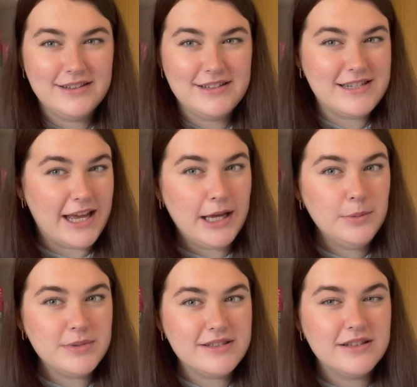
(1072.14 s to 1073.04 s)

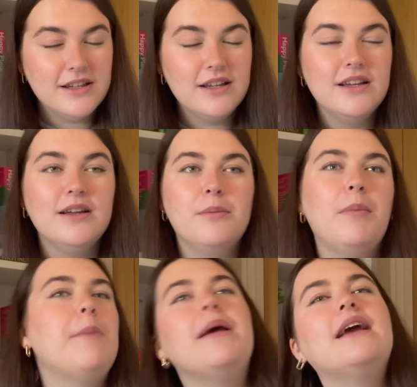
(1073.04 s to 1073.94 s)
tips,
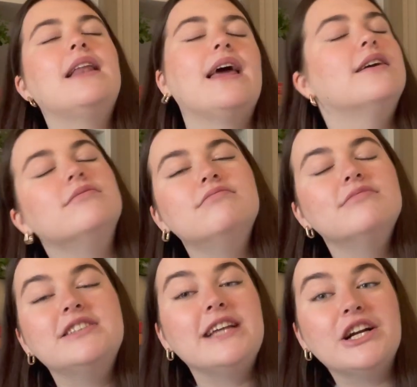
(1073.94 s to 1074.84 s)
my big like
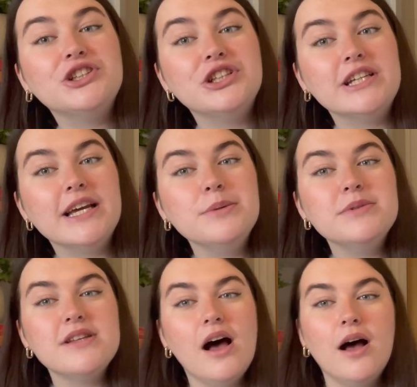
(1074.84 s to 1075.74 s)
section
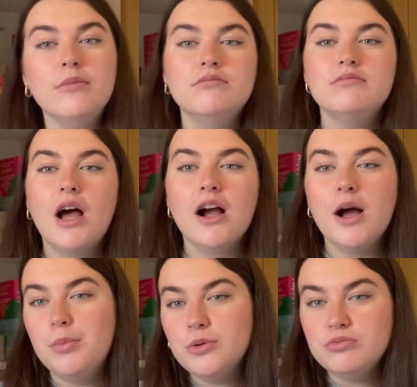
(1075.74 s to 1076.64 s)
tips. A
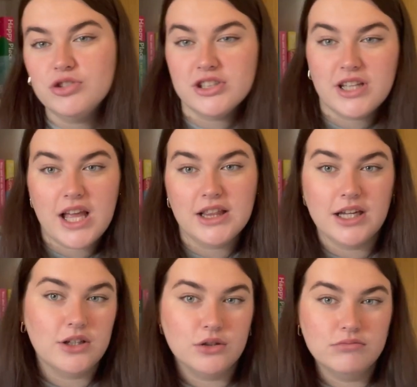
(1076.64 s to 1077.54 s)
couple just like
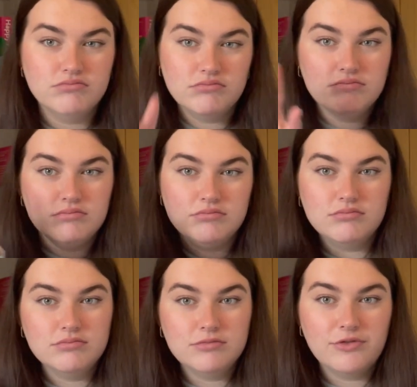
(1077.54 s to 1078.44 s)
little
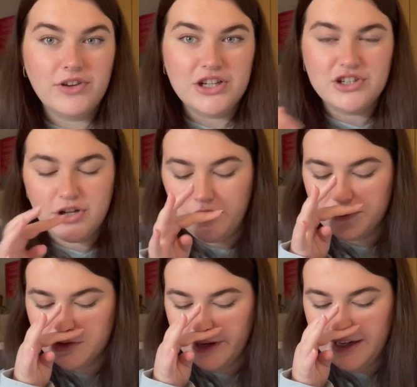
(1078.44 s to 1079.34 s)
finishing off
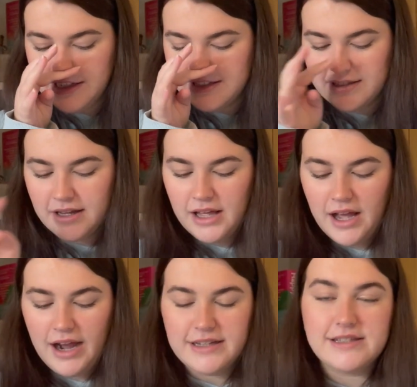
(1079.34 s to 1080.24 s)
tricks.
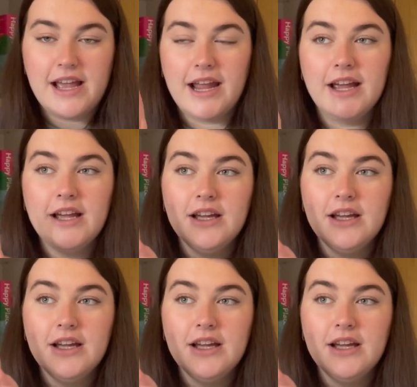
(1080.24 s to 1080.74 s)
I'd say